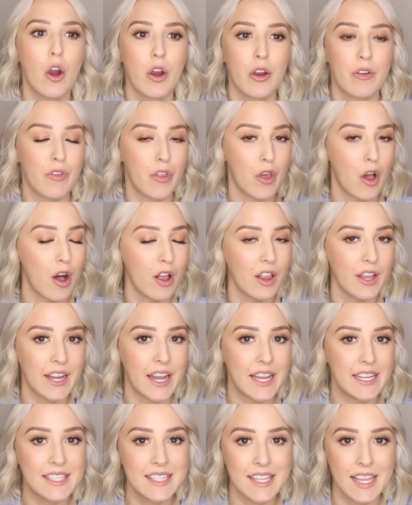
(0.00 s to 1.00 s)
over the
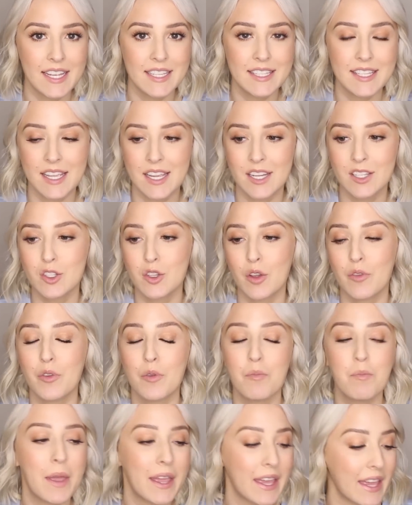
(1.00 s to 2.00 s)
holiday season. So if
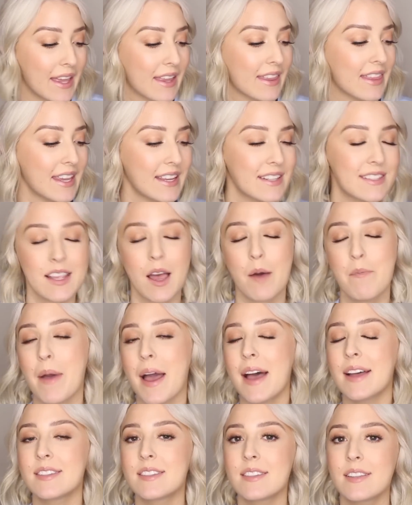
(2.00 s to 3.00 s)
you're picking things up
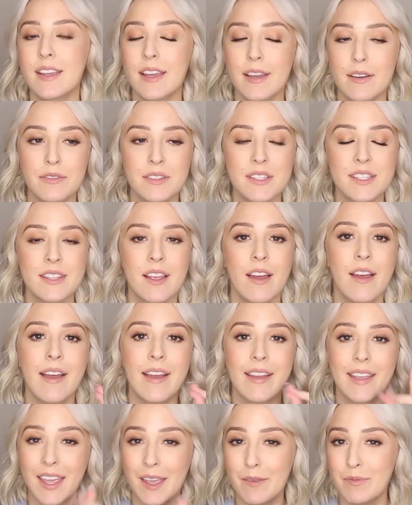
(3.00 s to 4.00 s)
as gifts,
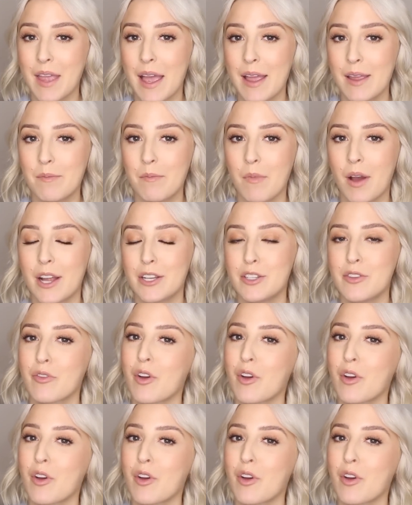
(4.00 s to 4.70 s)
keep that in mind.